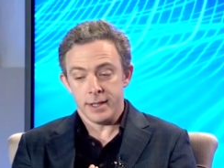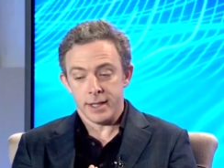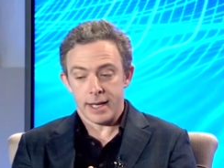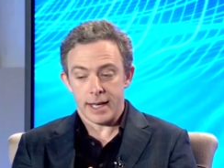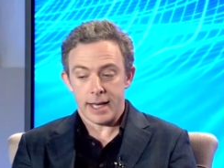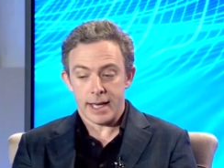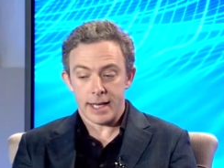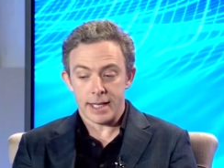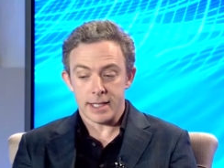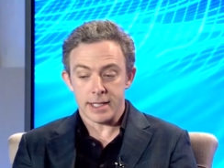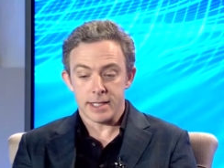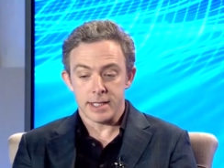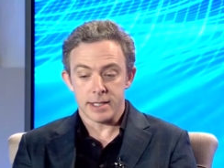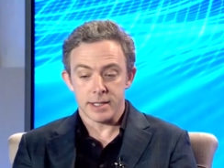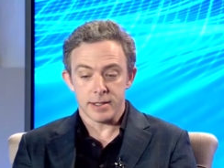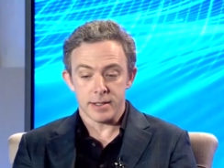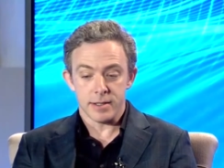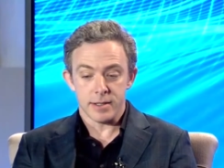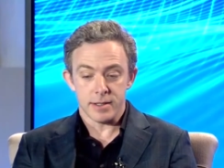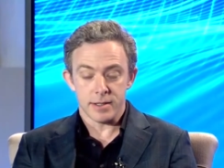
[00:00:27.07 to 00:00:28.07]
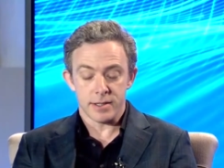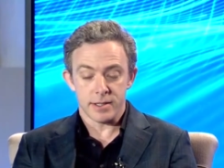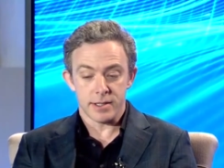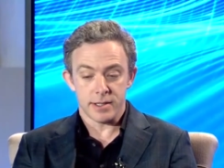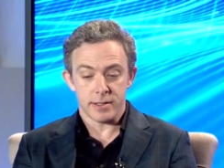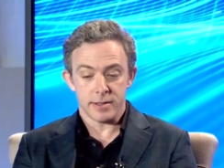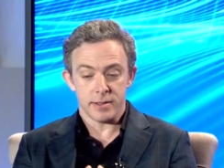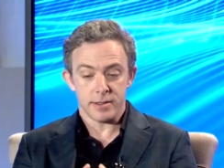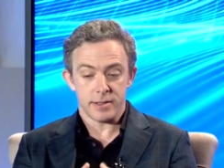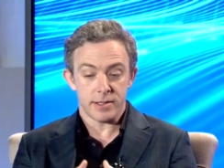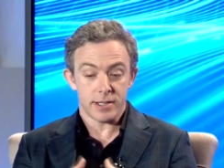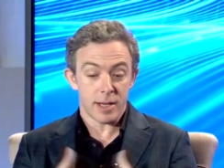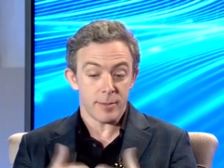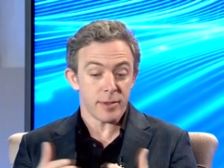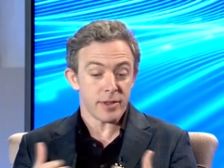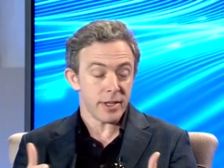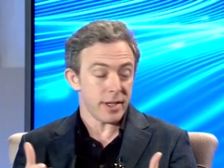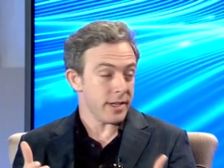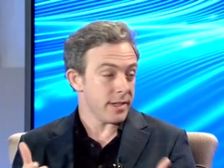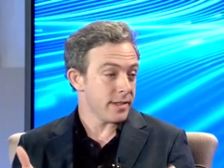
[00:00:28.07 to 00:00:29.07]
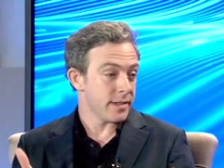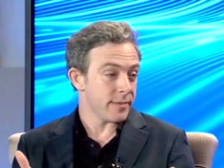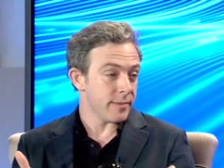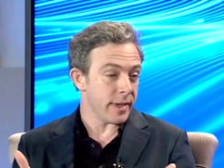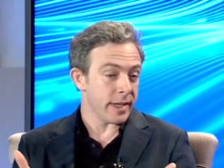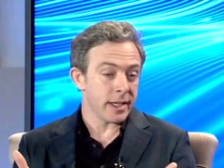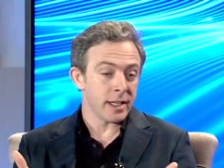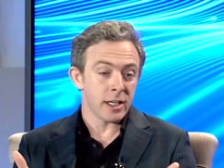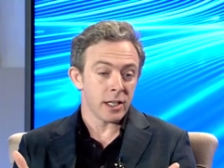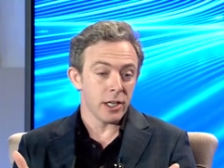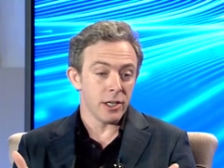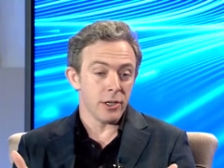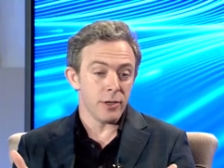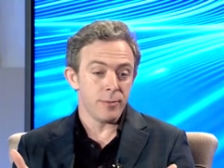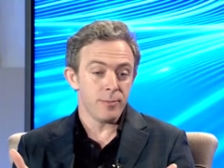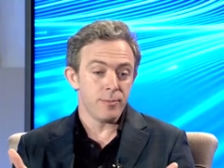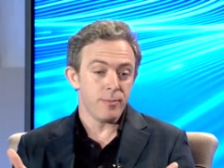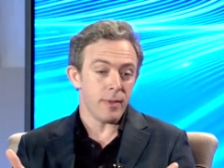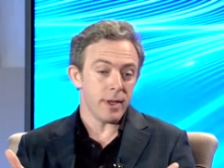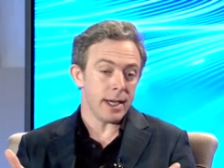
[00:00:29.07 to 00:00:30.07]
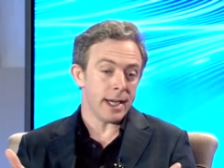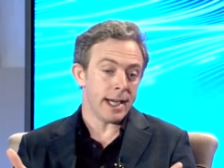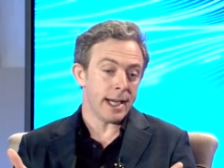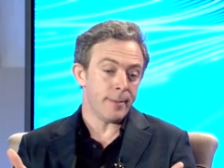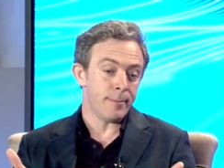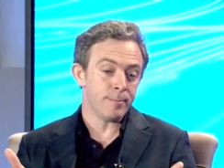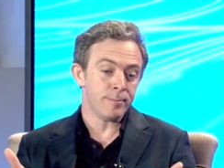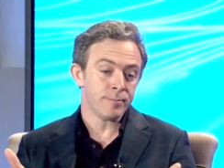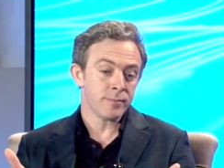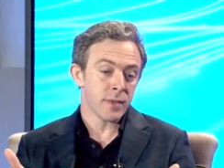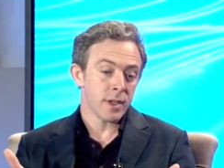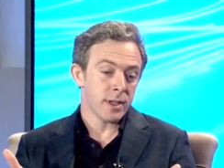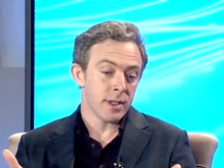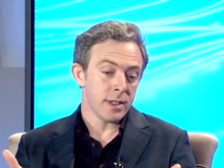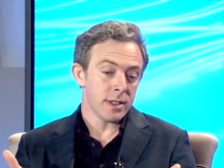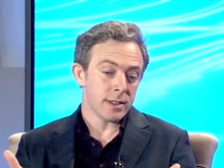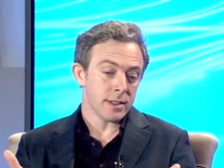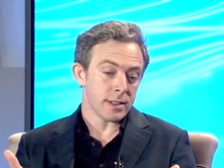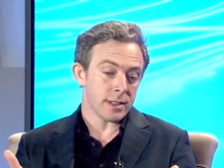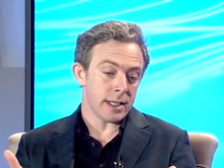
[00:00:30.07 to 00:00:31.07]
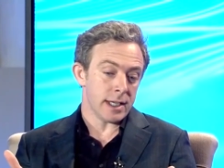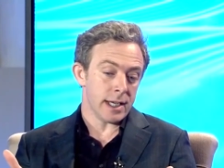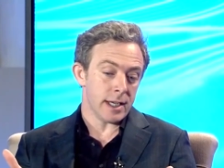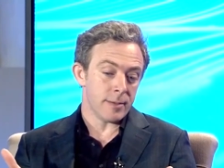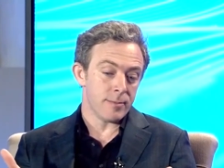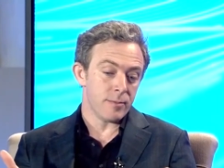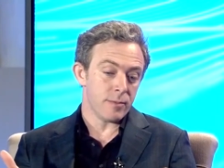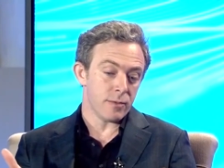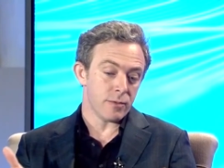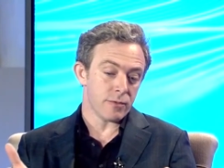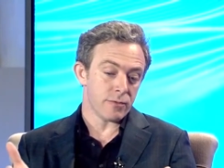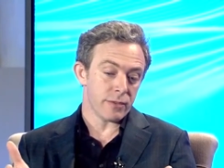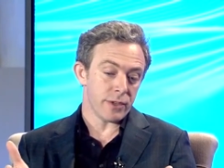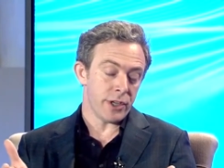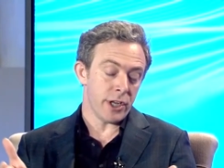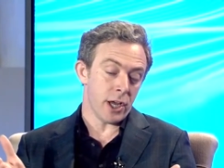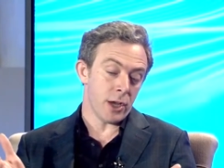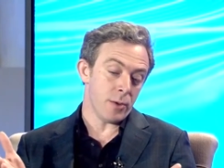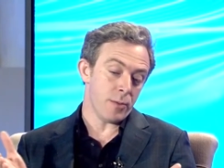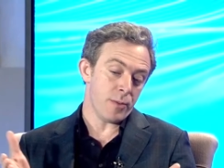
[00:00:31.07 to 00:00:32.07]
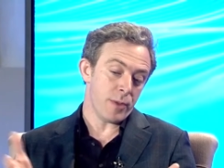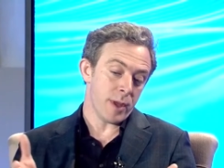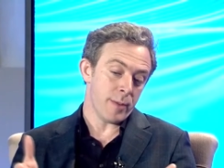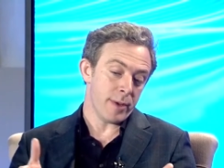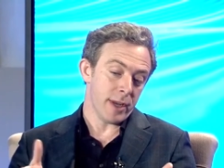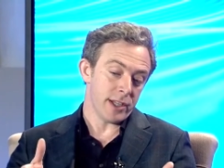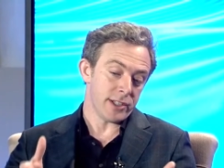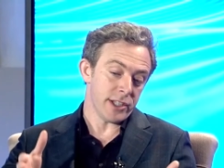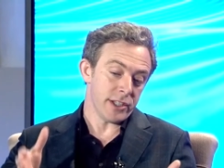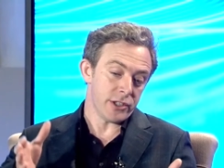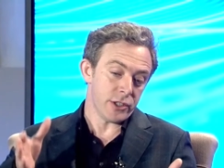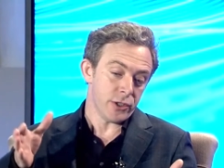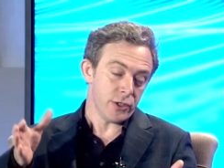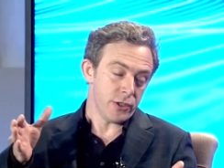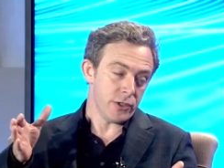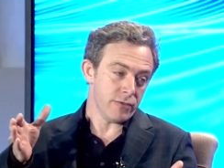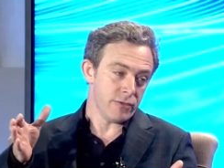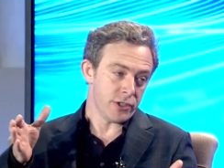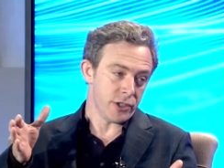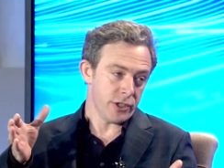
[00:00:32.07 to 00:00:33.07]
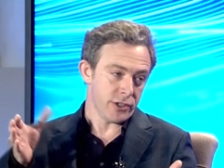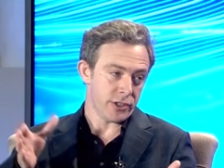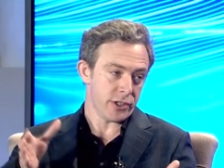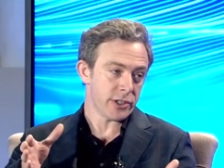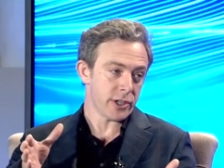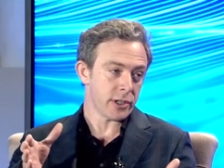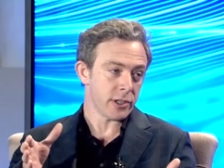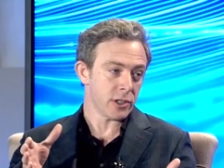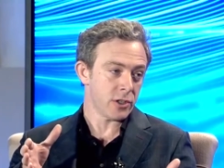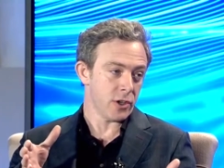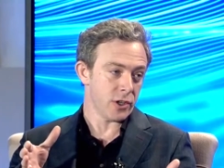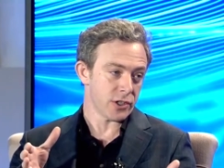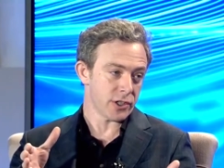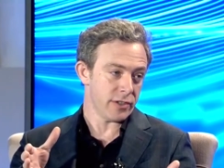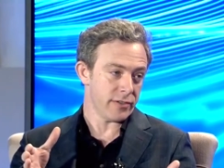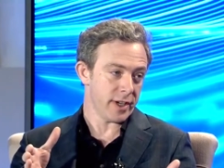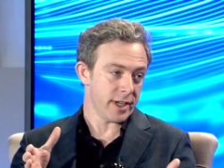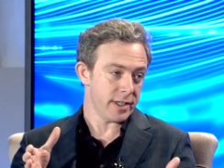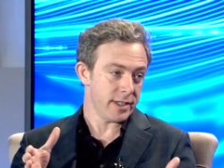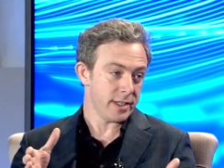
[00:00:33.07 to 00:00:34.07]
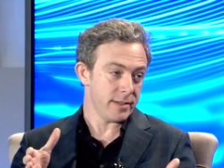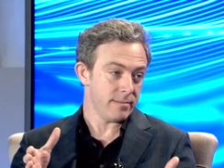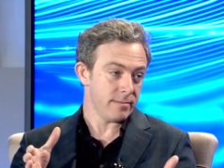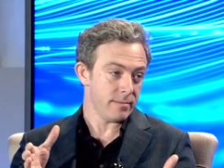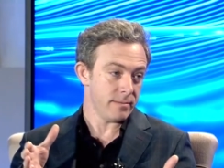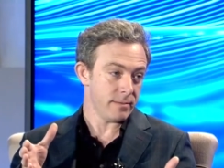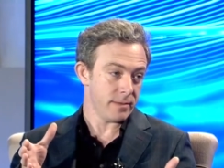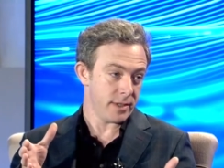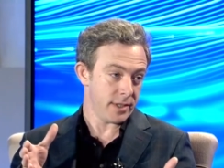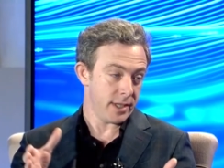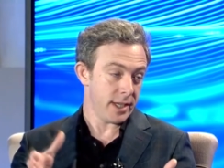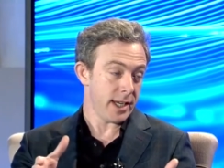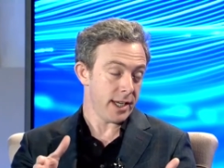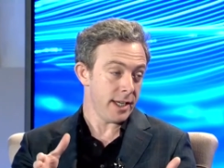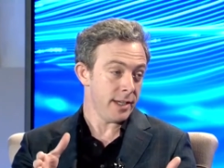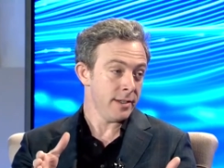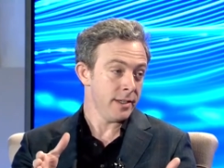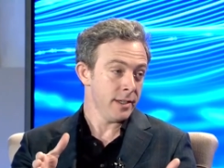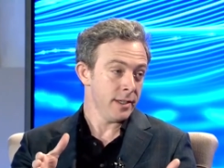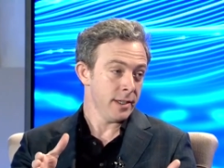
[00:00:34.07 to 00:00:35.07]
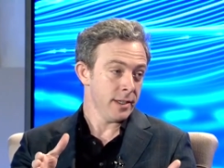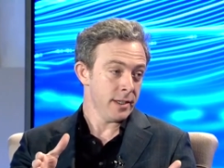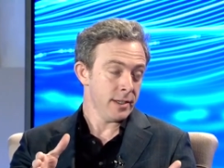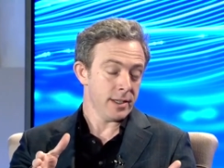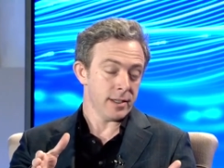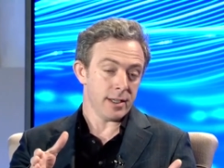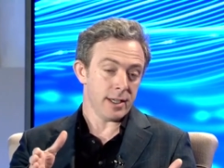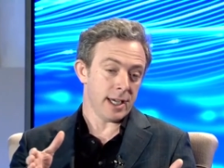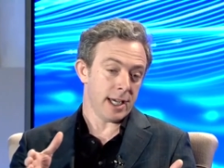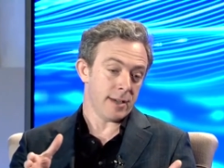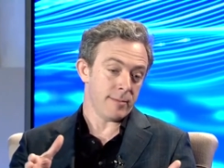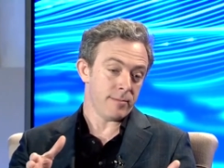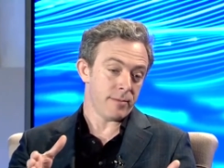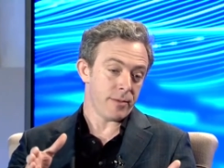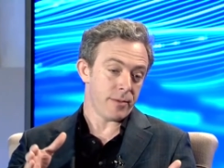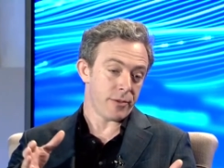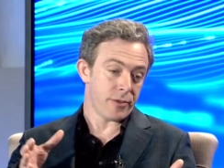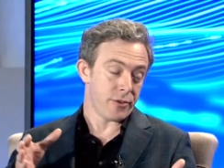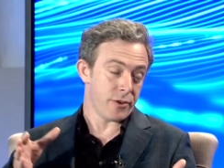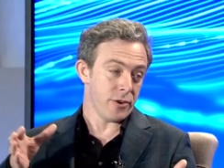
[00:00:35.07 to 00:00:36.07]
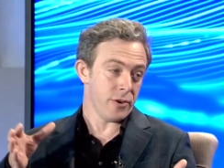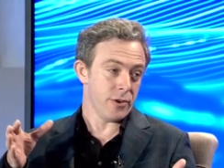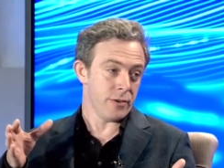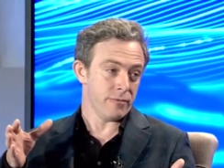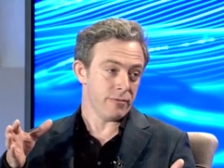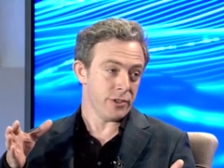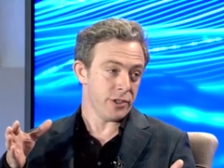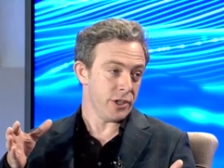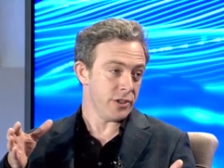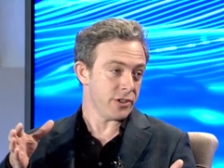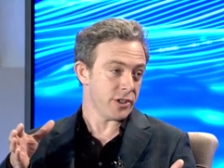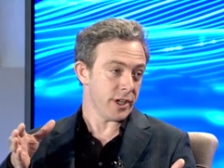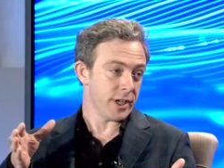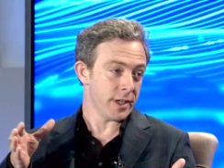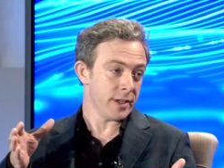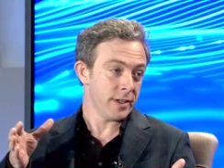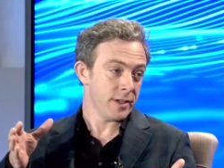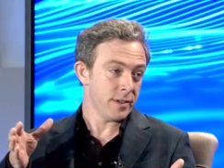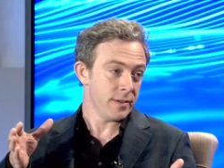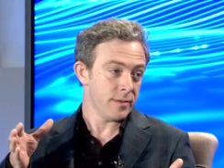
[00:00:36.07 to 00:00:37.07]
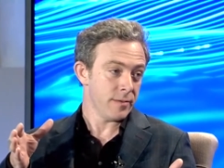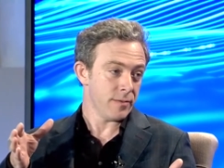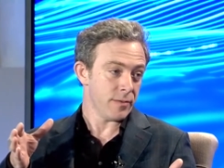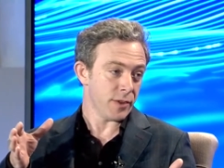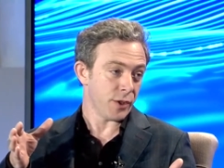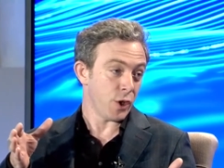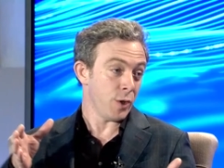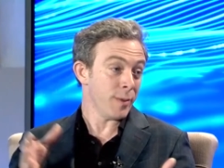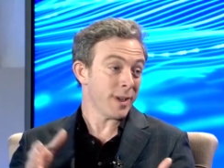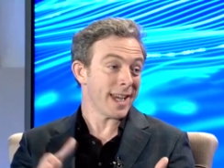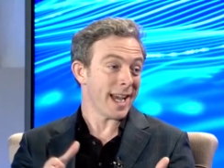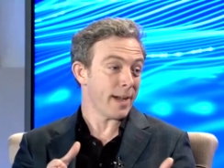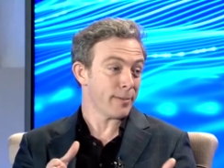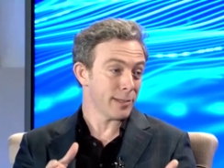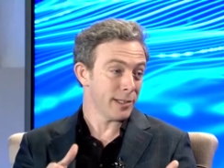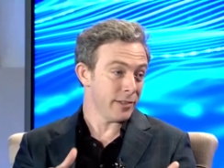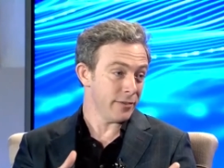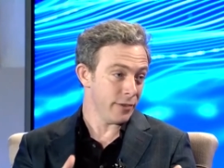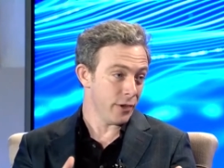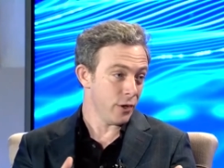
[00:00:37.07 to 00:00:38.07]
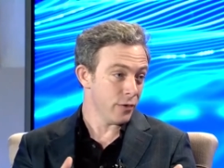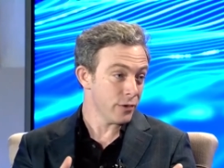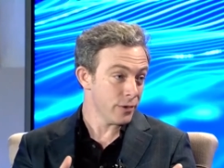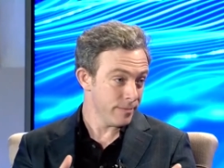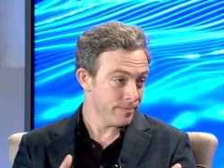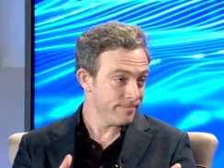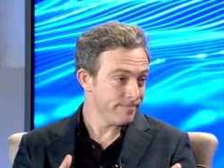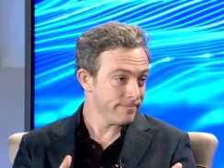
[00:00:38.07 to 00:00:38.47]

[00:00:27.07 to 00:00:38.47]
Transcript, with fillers: And some of these include, um, uh, you know, the ability to reduce the total cost of IT um, through reducing the human capital involved.